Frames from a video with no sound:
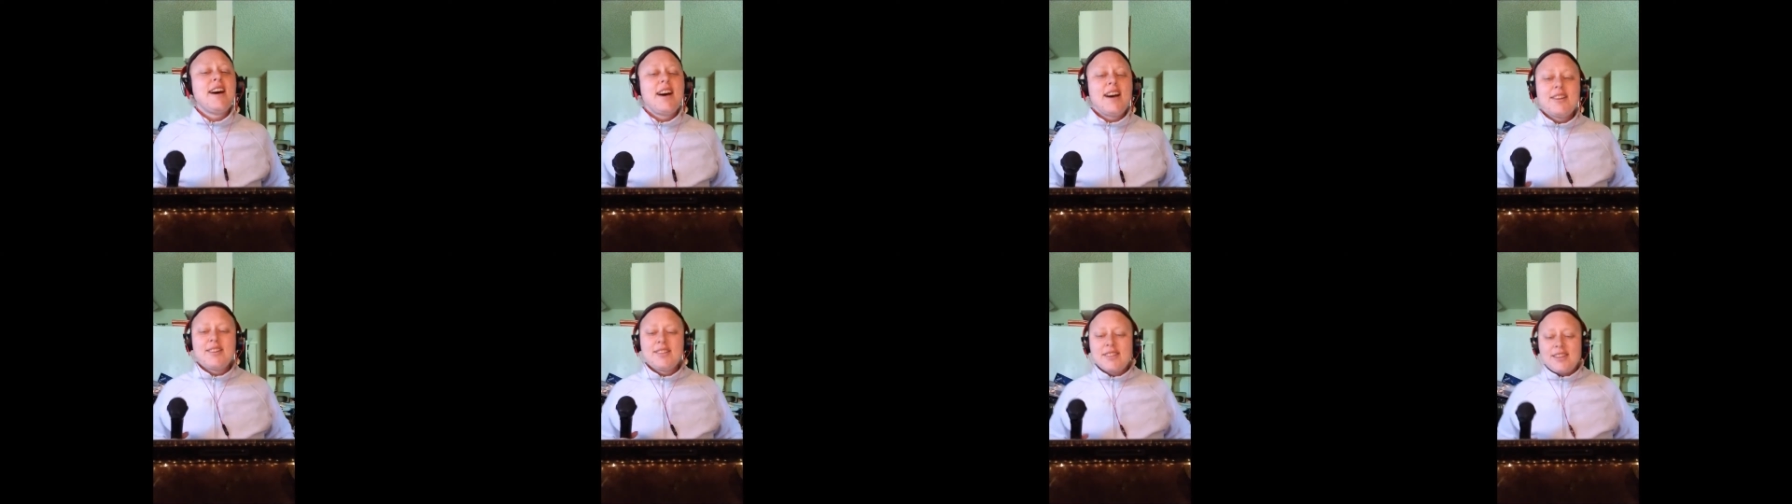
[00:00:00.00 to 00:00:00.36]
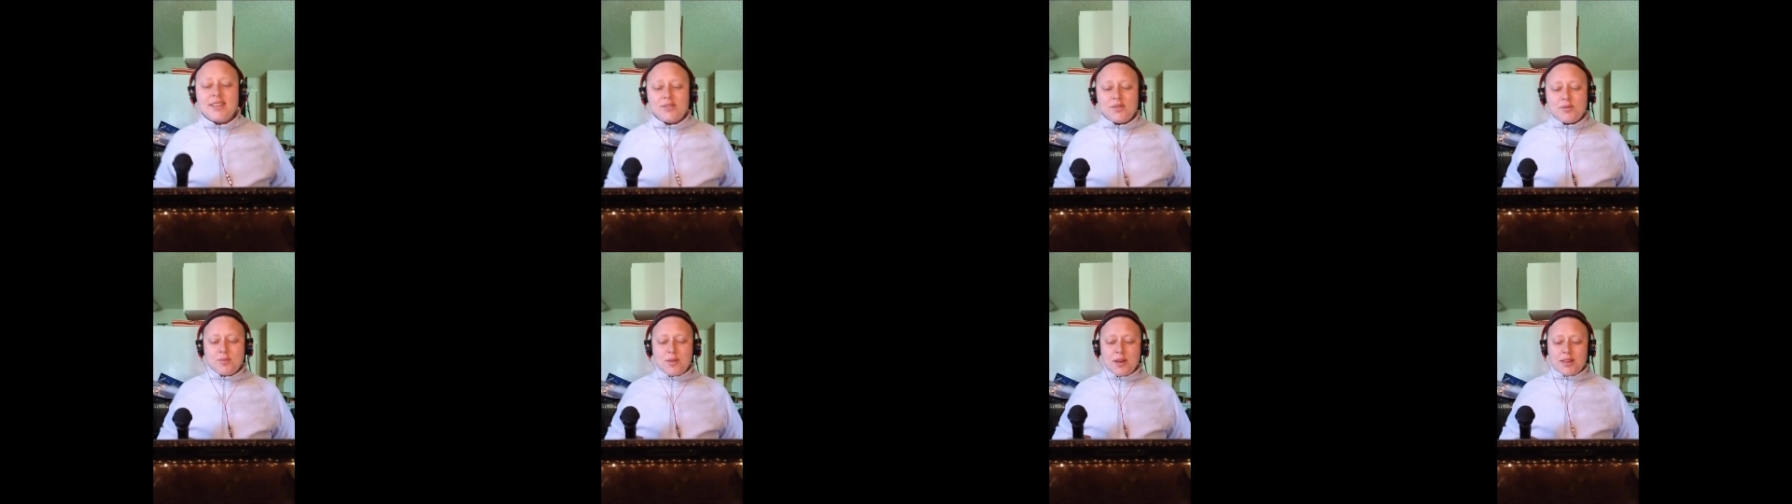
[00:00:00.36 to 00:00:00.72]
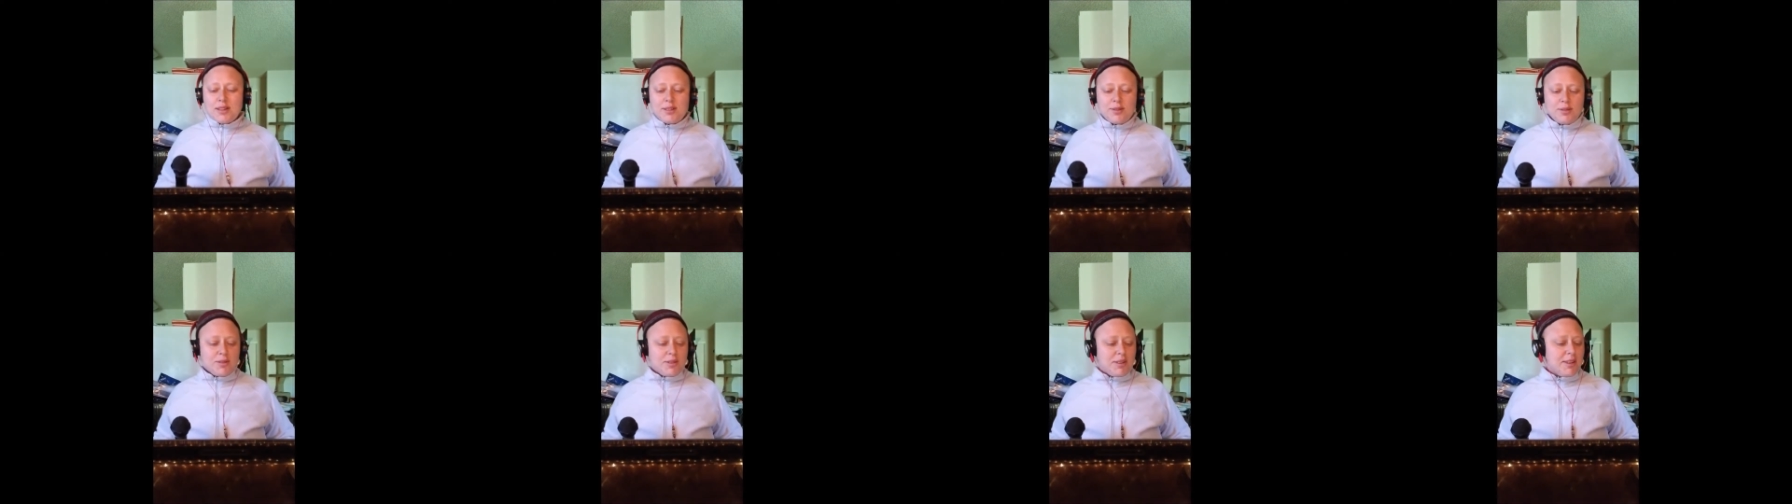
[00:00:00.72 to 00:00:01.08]
I just have to
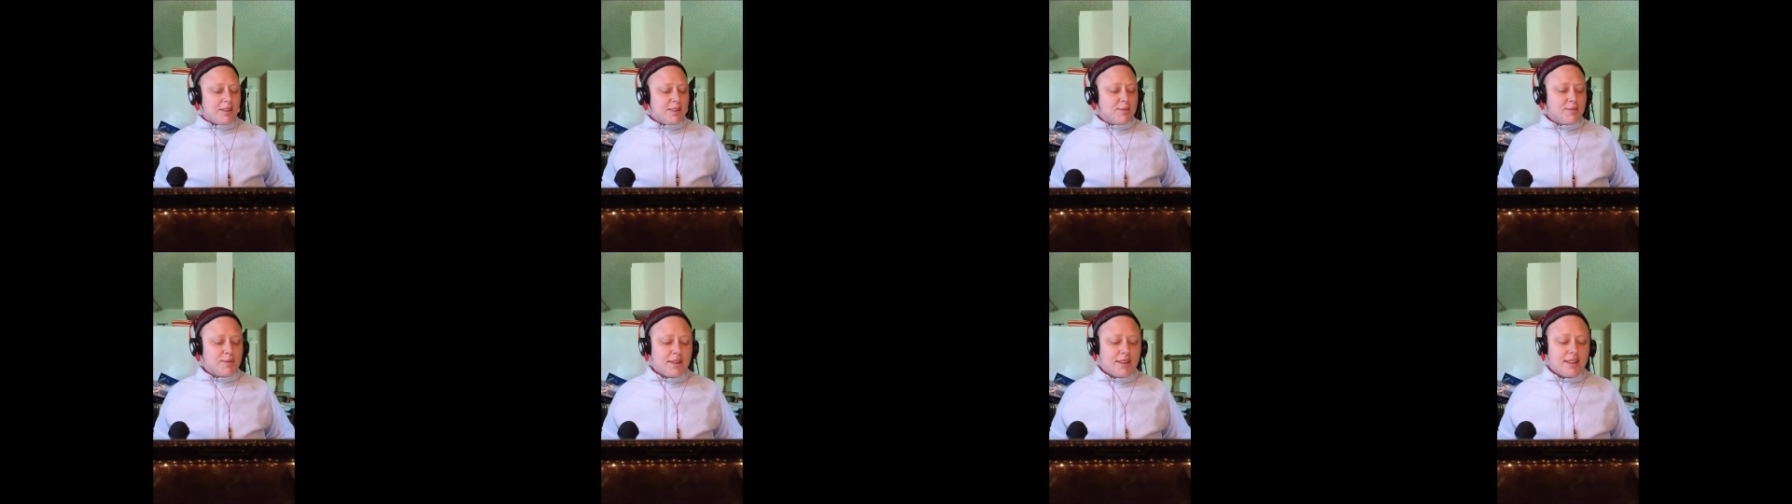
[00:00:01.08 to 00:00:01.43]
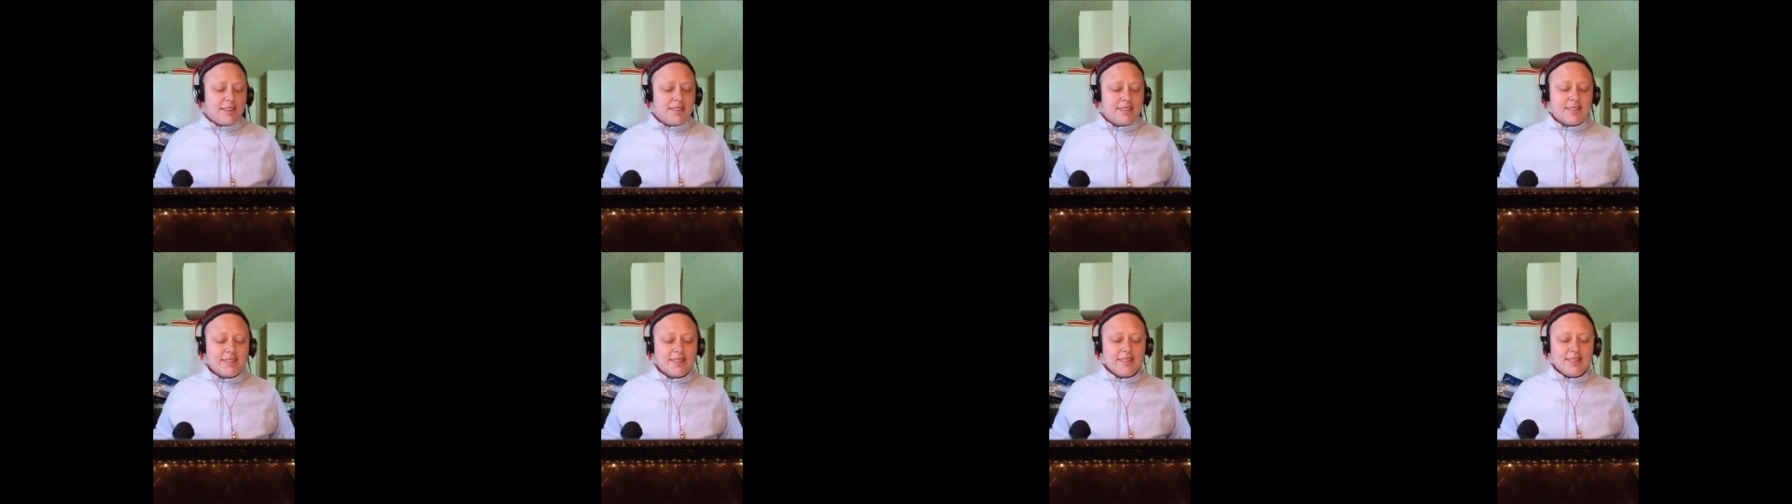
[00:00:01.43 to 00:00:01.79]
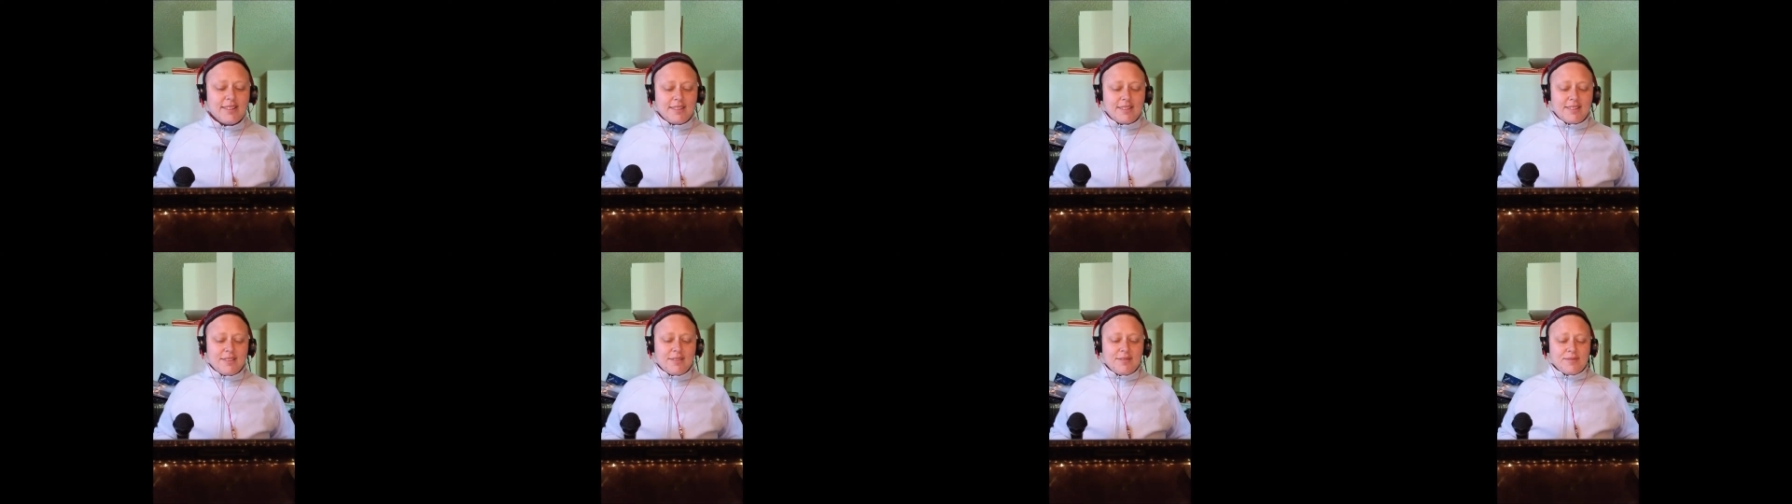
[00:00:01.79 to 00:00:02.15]
bust through this because
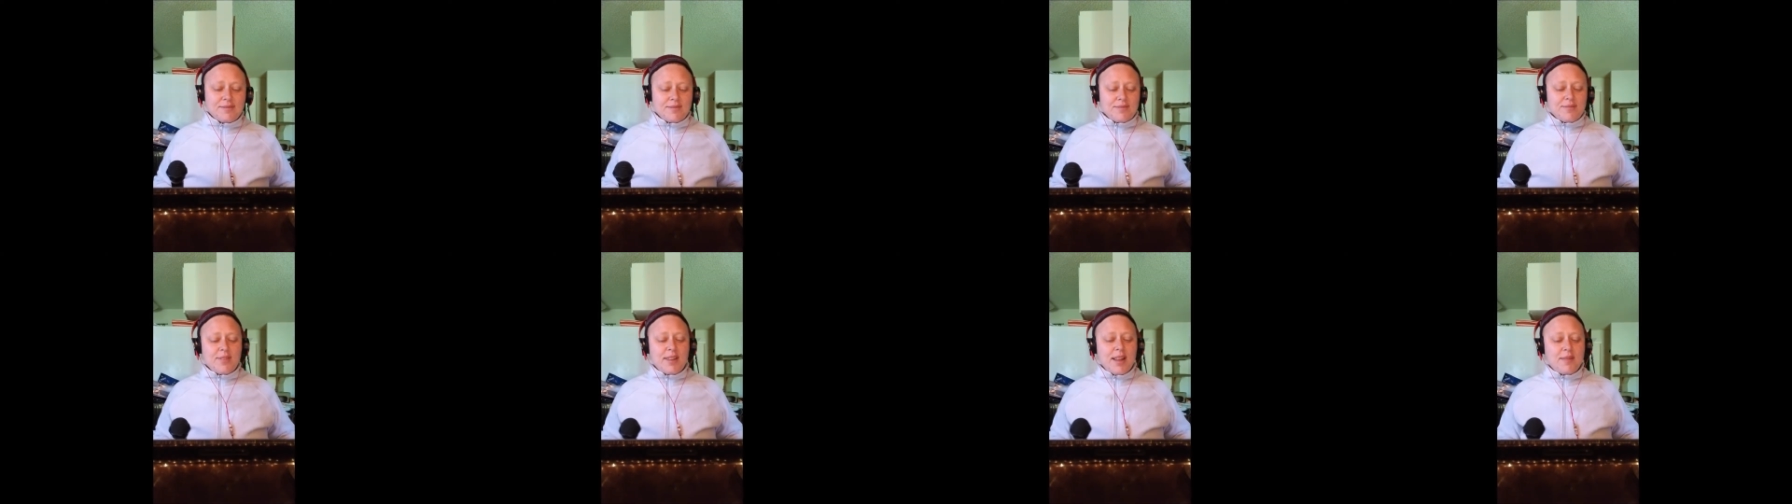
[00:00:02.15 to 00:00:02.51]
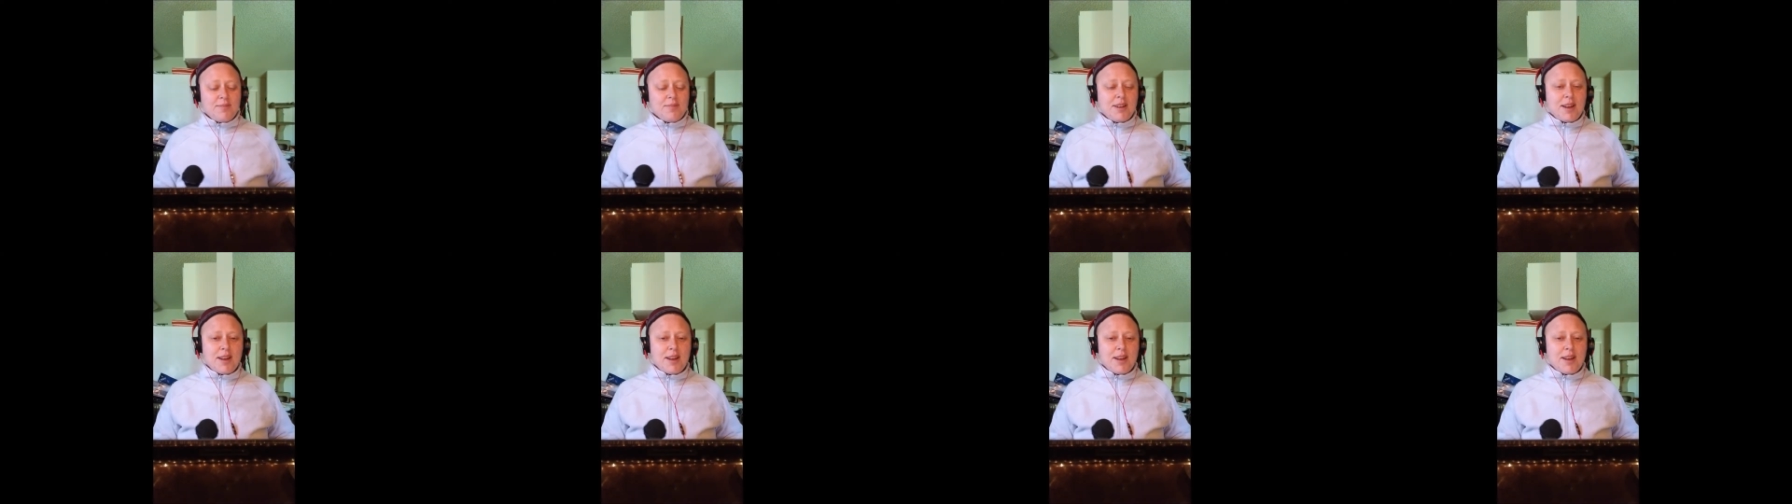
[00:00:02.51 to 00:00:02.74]
I'm